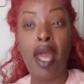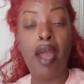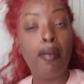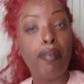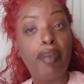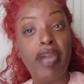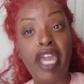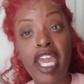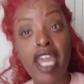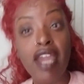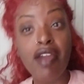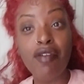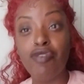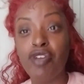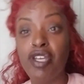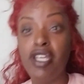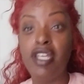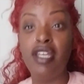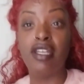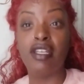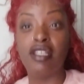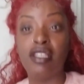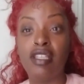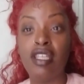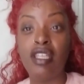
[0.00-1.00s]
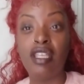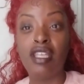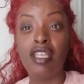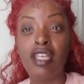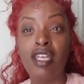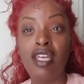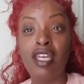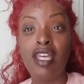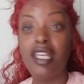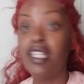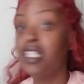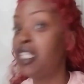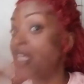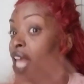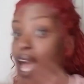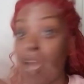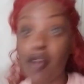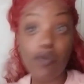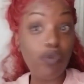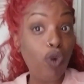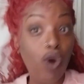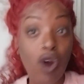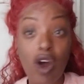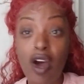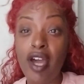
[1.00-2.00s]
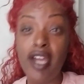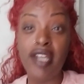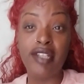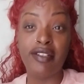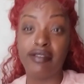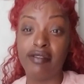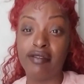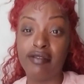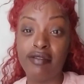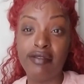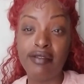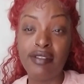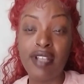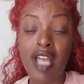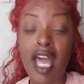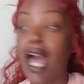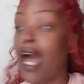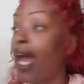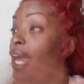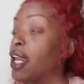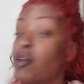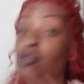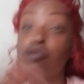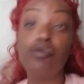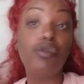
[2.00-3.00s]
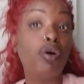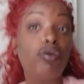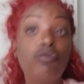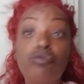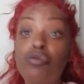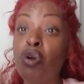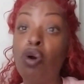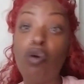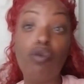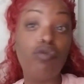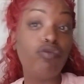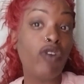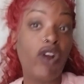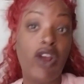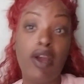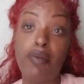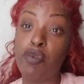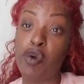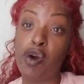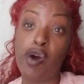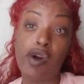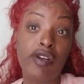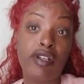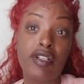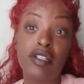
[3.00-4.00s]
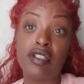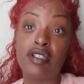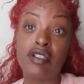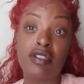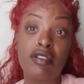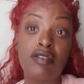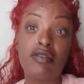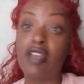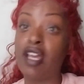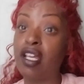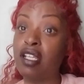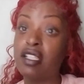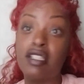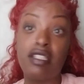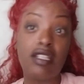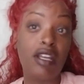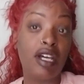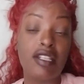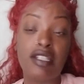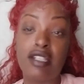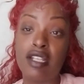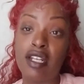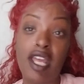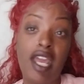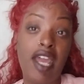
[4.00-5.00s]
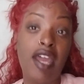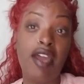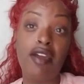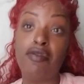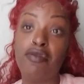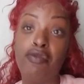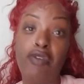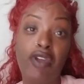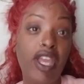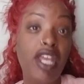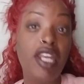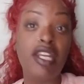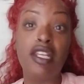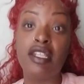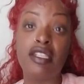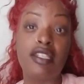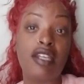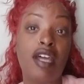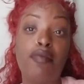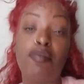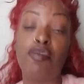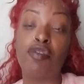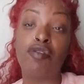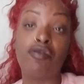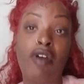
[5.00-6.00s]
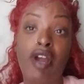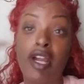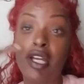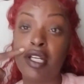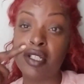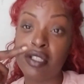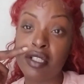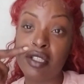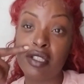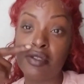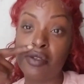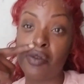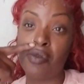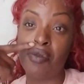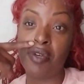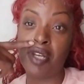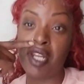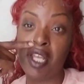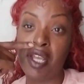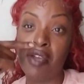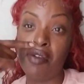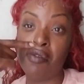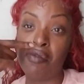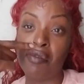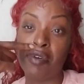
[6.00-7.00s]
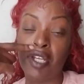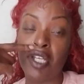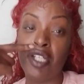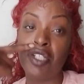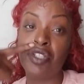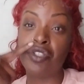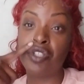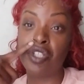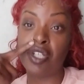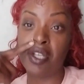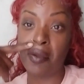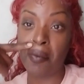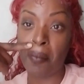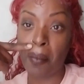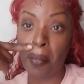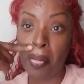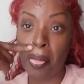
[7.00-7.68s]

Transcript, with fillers: Period. Not one. I don't know no rap artist that doesn't have any type of writers on they on they shit.